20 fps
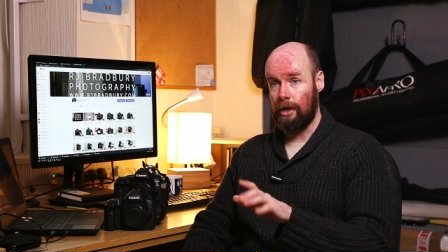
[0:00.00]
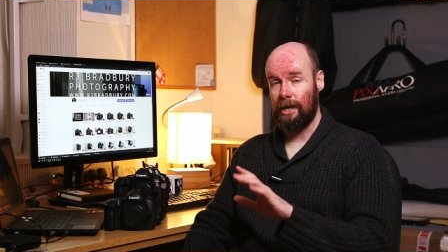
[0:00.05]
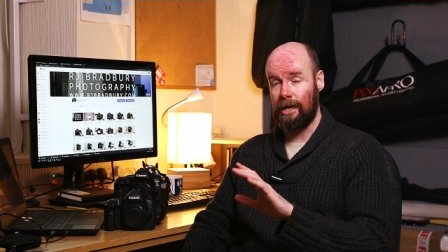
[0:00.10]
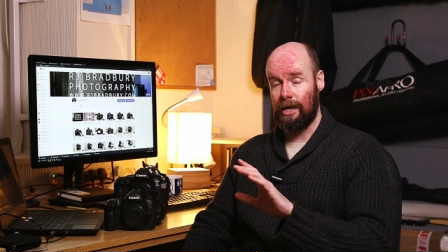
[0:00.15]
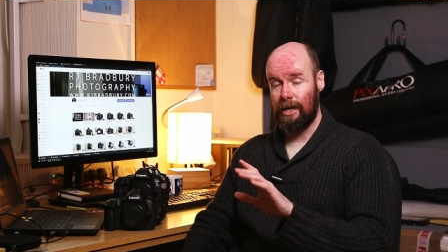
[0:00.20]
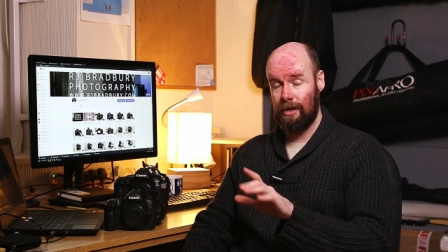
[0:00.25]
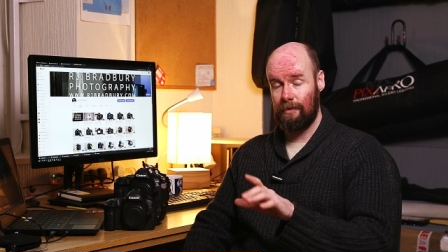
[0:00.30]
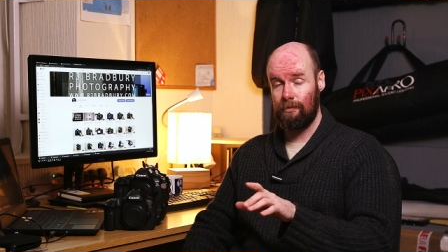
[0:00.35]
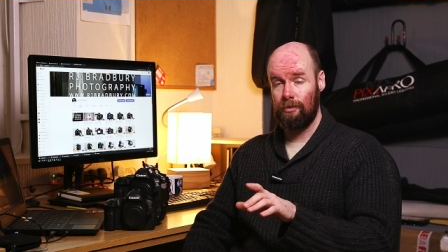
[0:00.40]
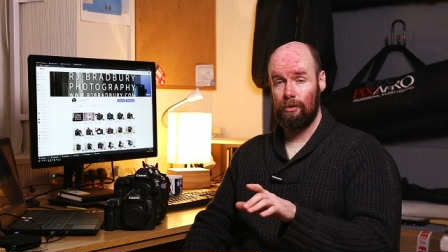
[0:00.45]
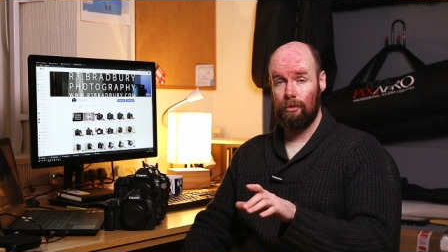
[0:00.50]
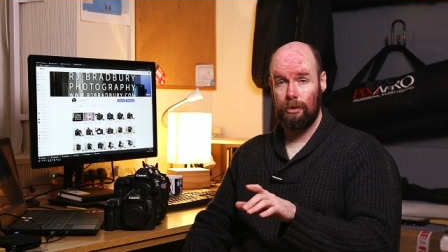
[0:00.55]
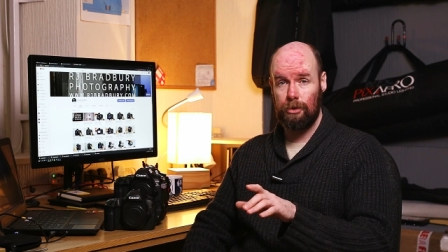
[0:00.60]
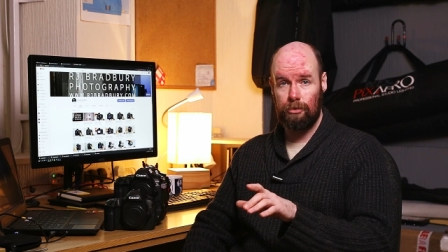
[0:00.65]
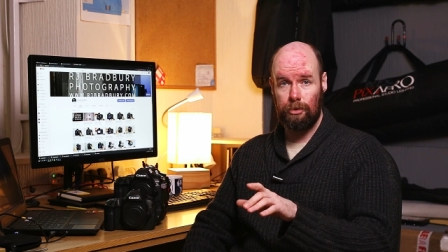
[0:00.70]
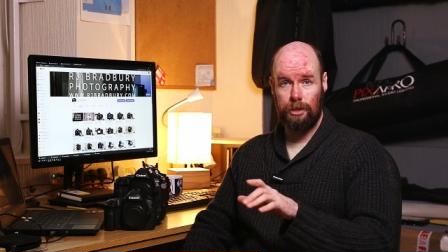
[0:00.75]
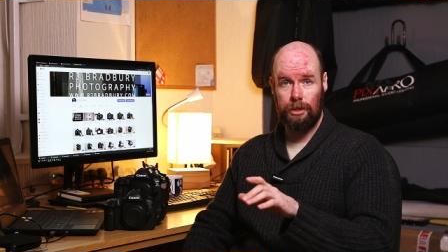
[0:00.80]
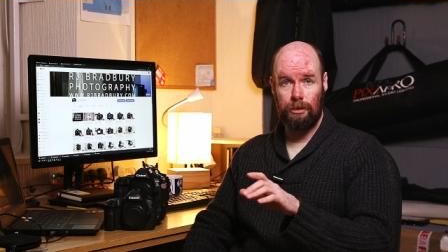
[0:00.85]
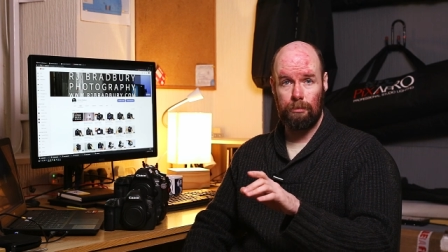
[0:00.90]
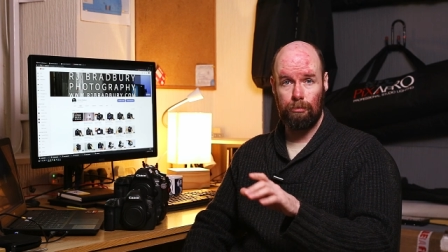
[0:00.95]
I have no
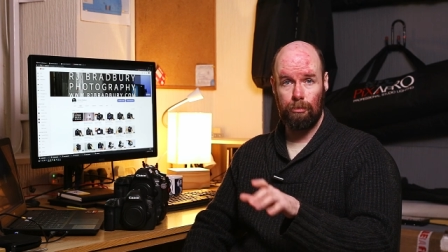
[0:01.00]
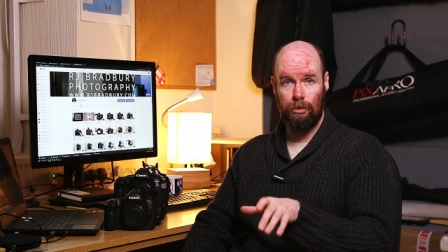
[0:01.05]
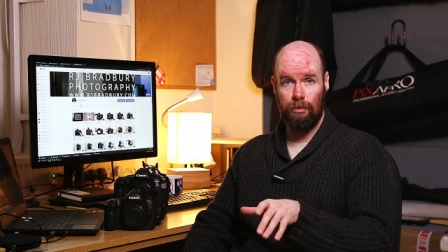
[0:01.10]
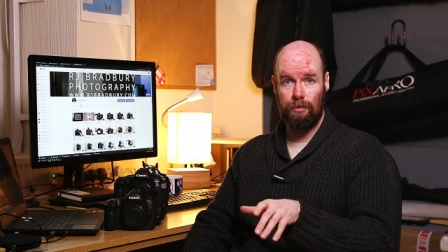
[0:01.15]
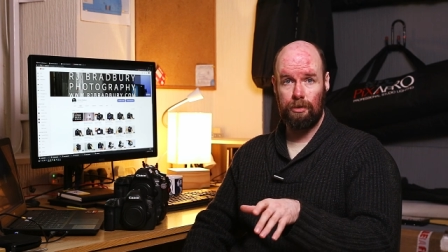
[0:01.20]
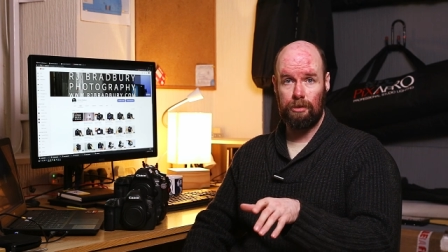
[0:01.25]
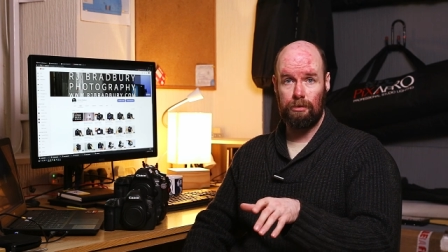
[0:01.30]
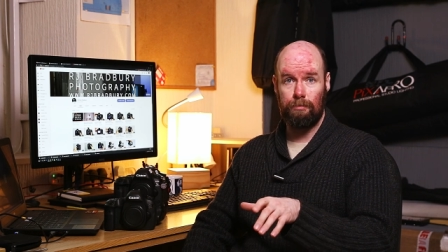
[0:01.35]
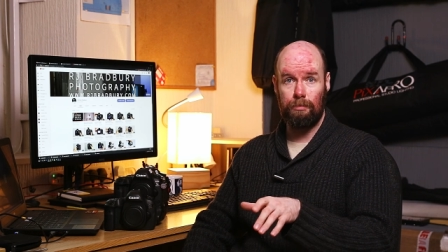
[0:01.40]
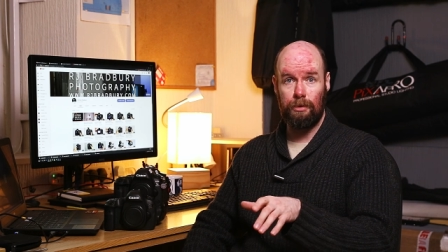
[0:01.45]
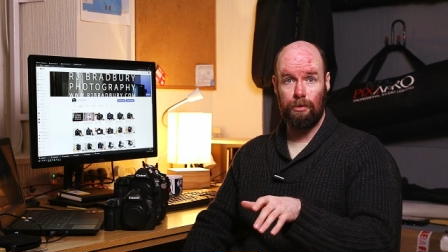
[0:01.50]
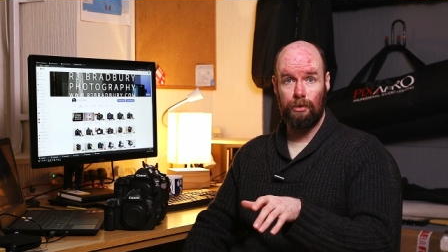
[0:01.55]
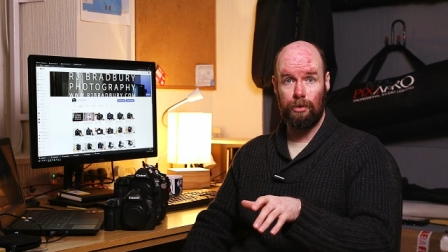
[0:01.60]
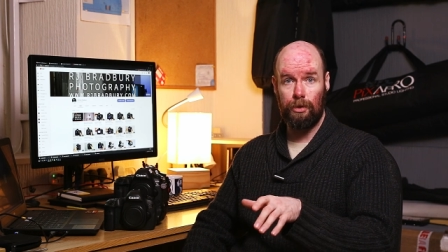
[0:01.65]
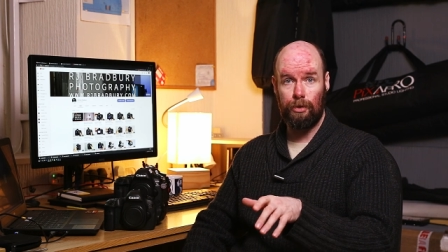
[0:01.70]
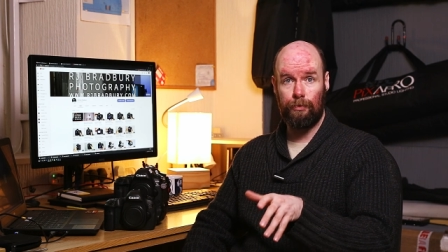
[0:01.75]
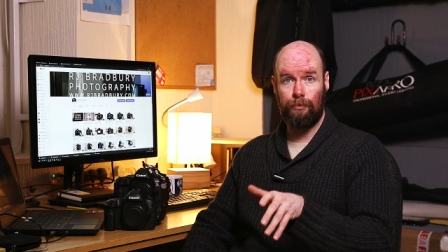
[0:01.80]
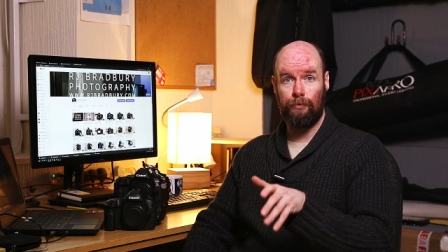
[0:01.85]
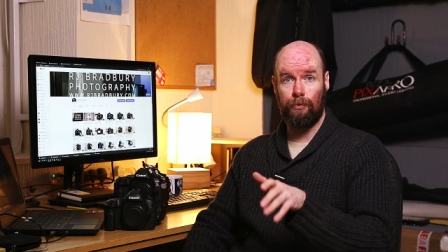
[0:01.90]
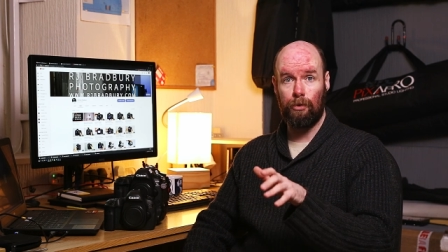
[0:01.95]
interest in moving to
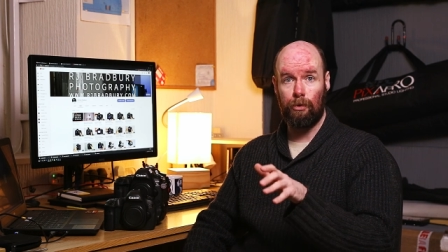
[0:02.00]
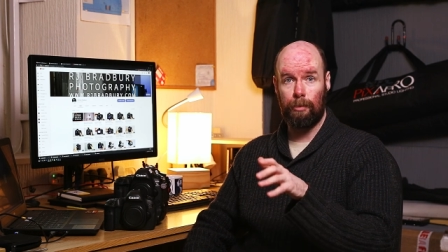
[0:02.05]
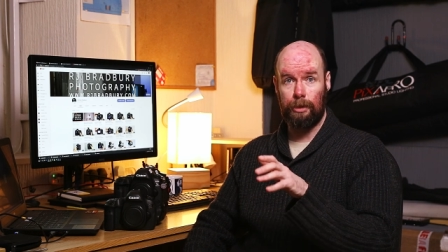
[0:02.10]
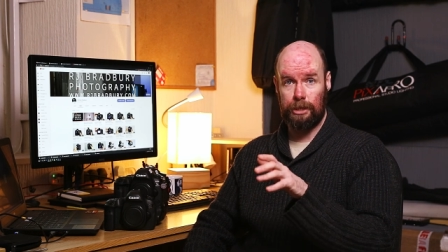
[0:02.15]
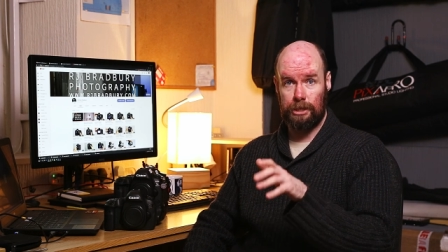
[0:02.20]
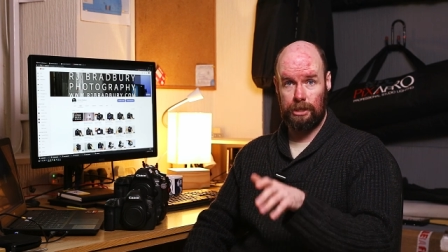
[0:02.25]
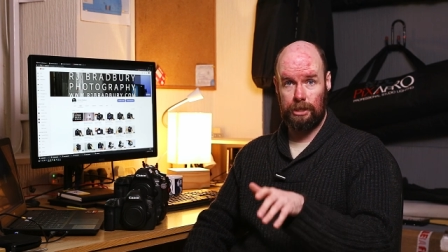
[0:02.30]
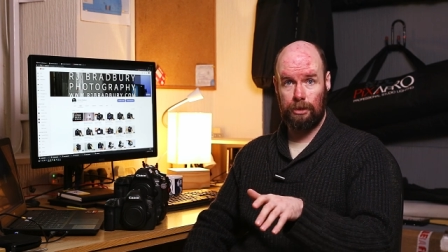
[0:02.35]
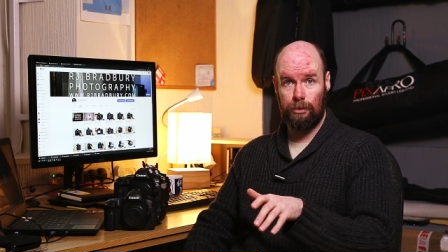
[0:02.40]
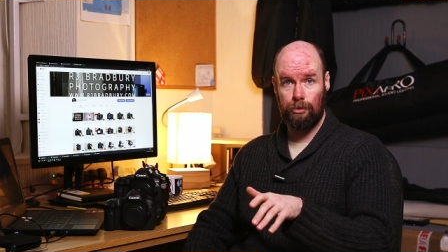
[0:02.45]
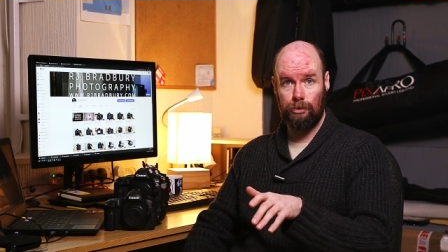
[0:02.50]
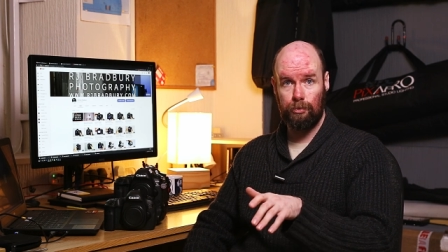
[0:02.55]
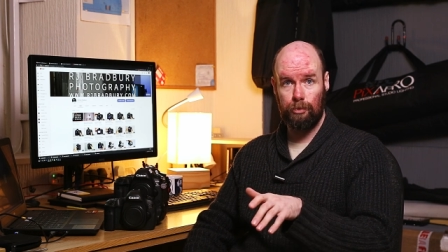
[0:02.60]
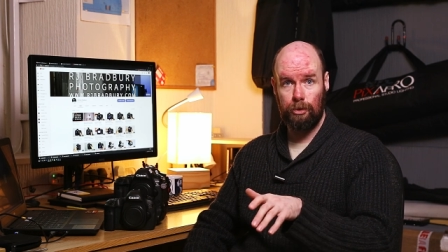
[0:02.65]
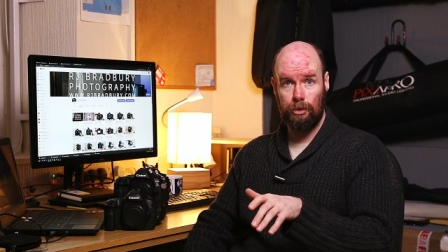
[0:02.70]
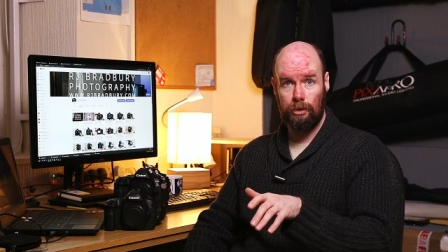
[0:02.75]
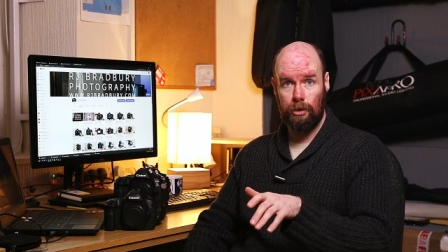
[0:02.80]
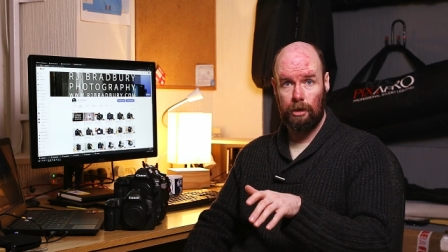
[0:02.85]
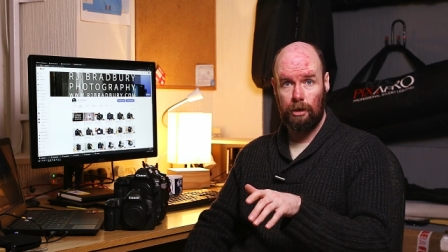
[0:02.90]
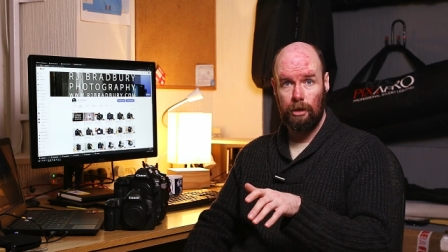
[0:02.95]
mirrorless for my stills
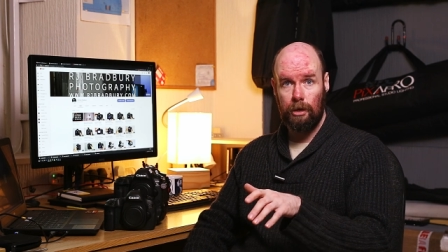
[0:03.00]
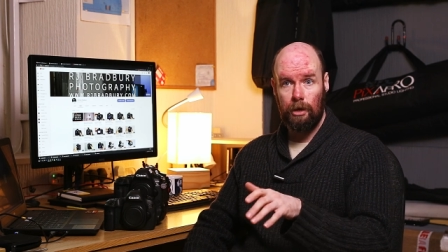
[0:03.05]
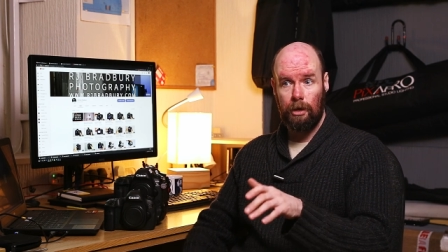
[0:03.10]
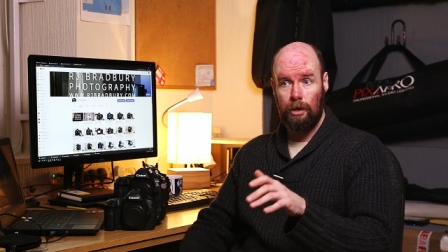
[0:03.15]
work.